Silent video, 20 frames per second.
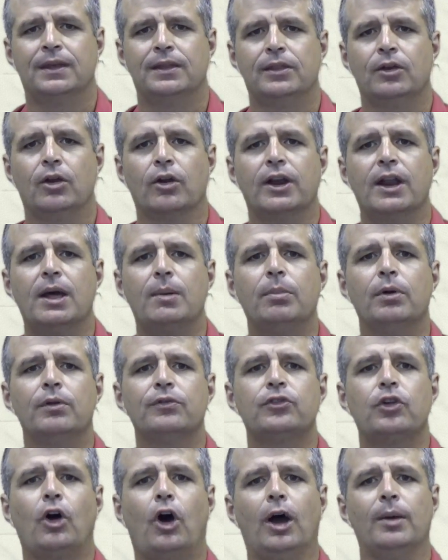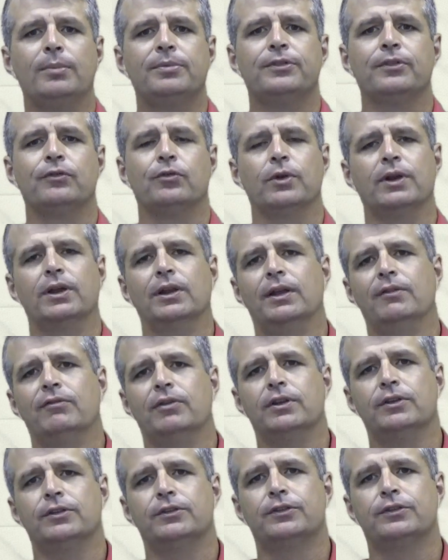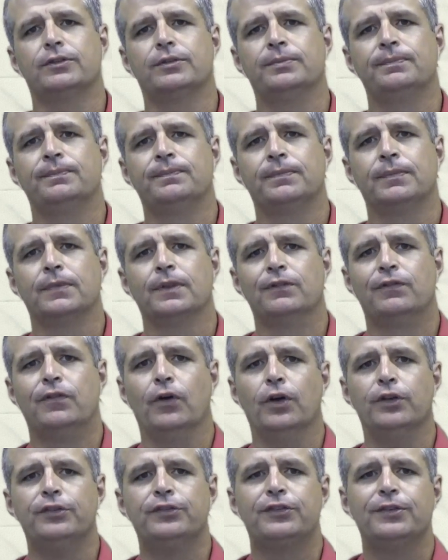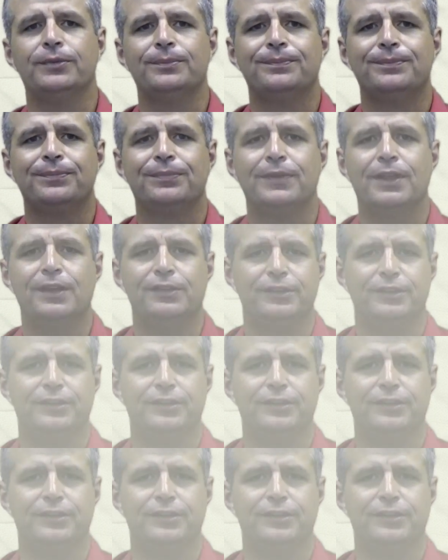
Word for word: There are a number of types of real evidence. First, there's